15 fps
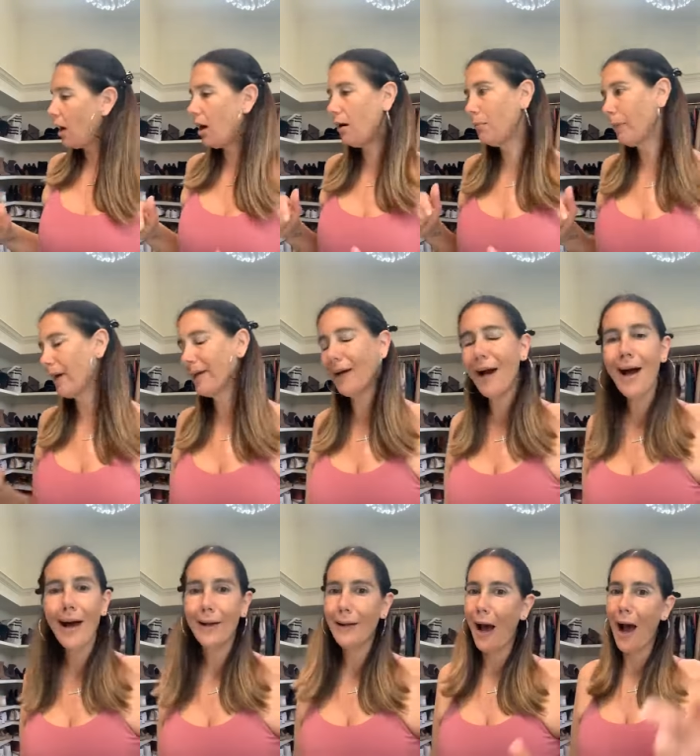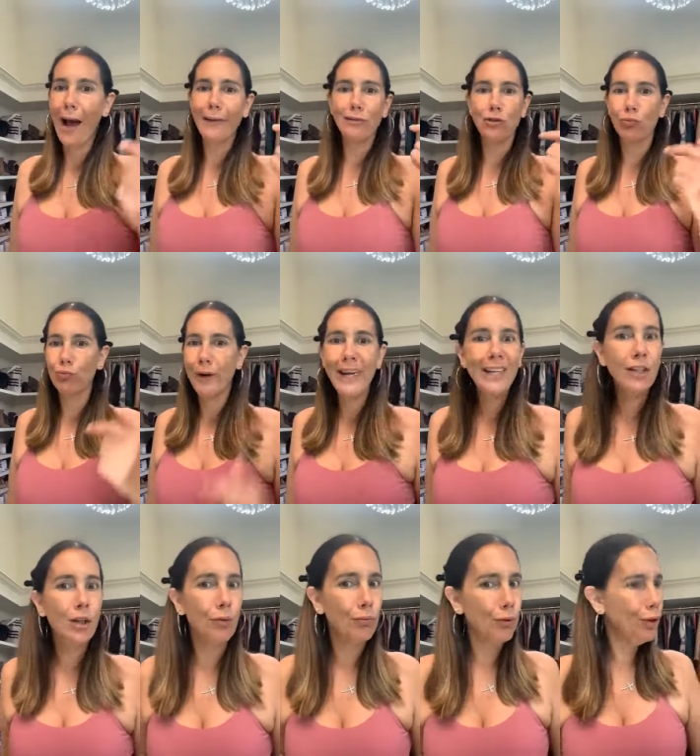Oh my God. I,
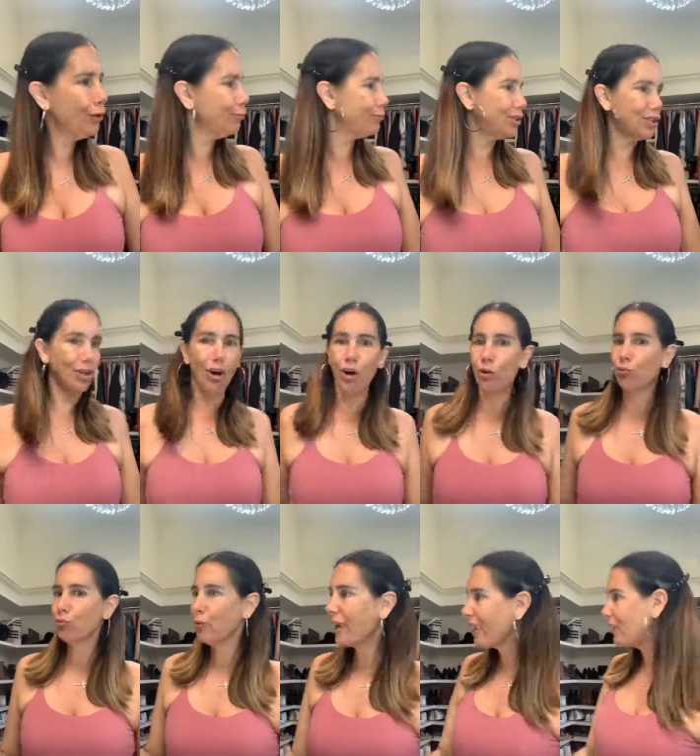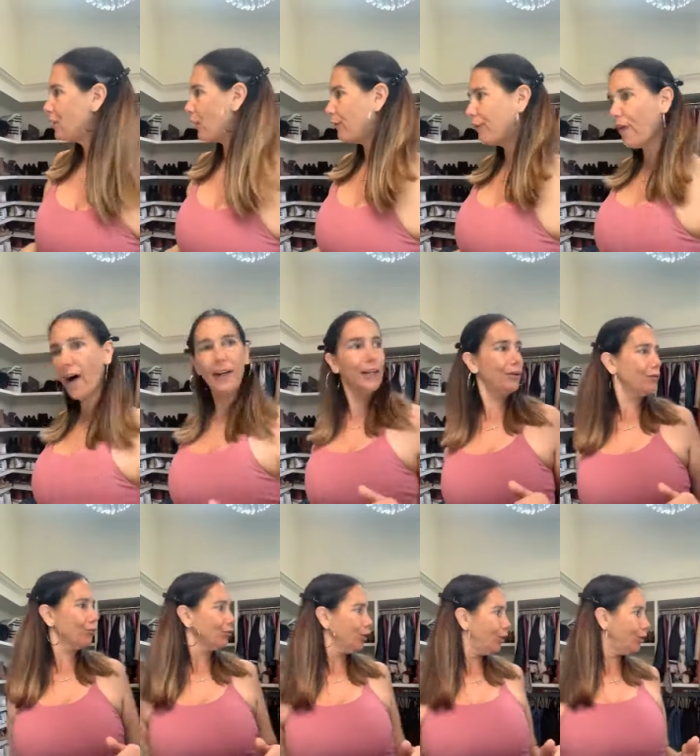read the room, sir. Read the
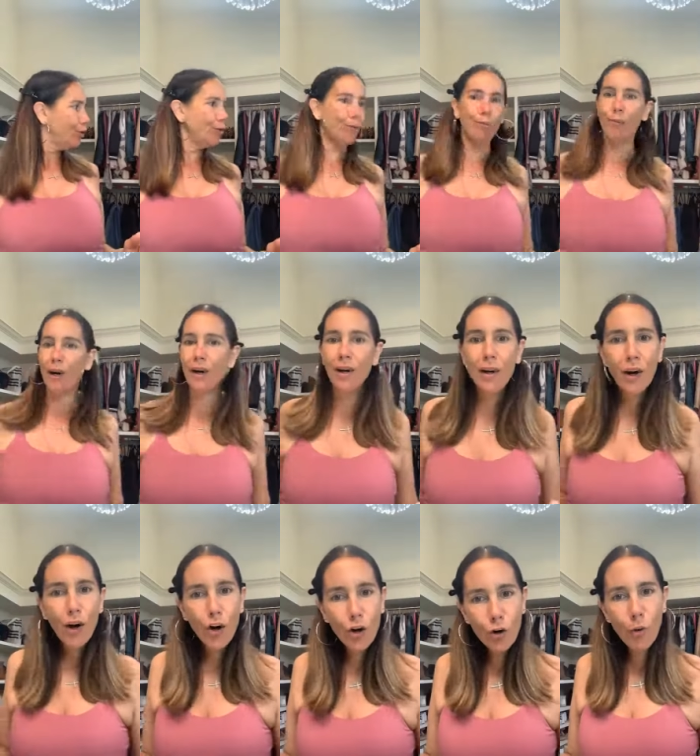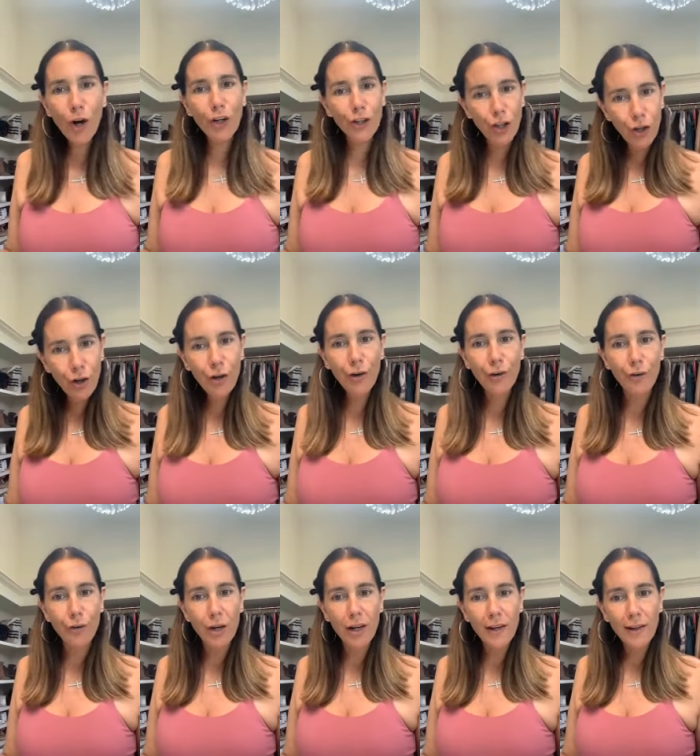fucking room. Who are
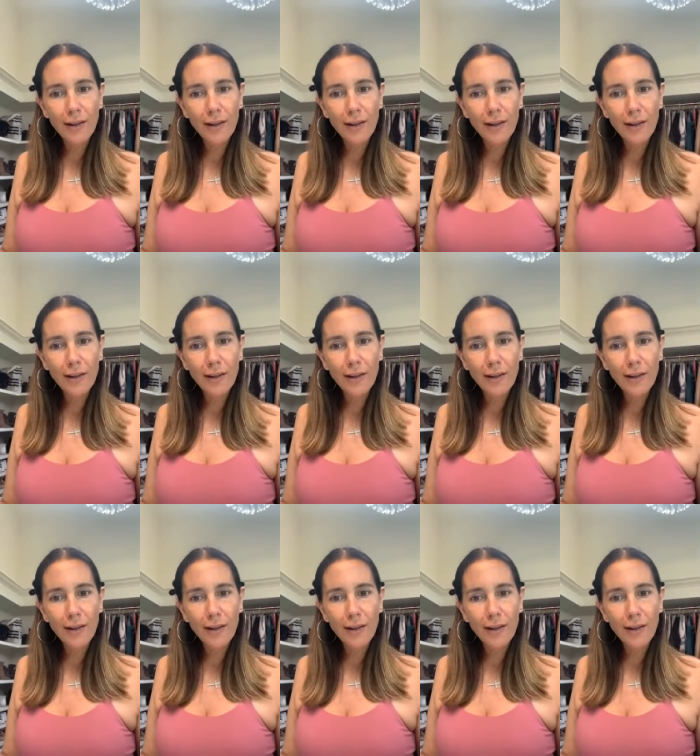you?